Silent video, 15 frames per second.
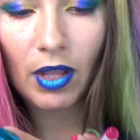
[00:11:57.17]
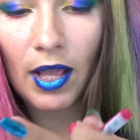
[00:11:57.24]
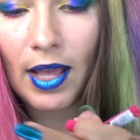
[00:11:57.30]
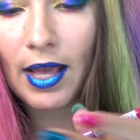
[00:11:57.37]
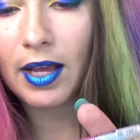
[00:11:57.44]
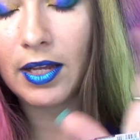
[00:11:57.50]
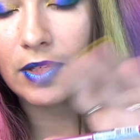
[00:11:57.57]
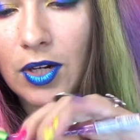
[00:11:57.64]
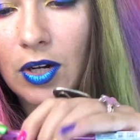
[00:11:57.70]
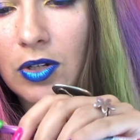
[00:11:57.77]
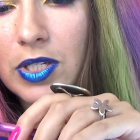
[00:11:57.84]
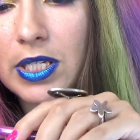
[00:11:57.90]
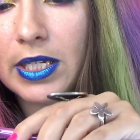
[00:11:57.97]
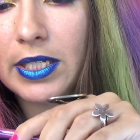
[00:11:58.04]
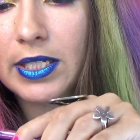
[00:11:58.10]
And
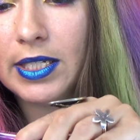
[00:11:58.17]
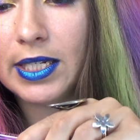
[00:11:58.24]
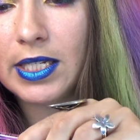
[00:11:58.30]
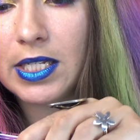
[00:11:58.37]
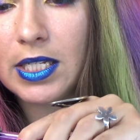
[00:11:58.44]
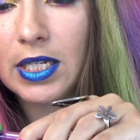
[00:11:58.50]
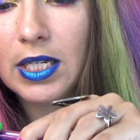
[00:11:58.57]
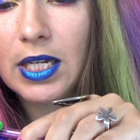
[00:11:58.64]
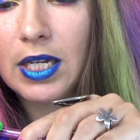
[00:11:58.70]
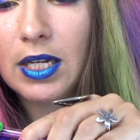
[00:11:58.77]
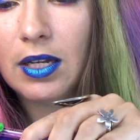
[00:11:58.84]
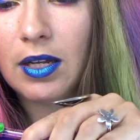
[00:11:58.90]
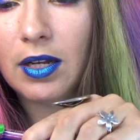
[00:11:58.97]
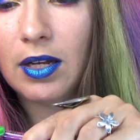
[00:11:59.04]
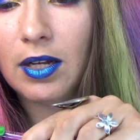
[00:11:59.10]
also it does
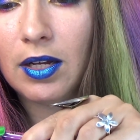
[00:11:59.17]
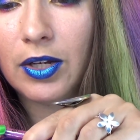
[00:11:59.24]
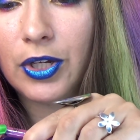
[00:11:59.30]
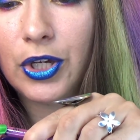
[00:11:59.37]
uh,